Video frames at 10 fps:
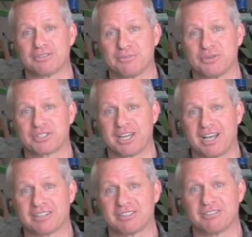from
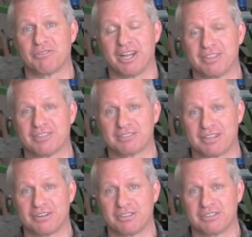Wisconsin, right in the
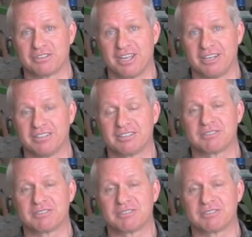center of the state,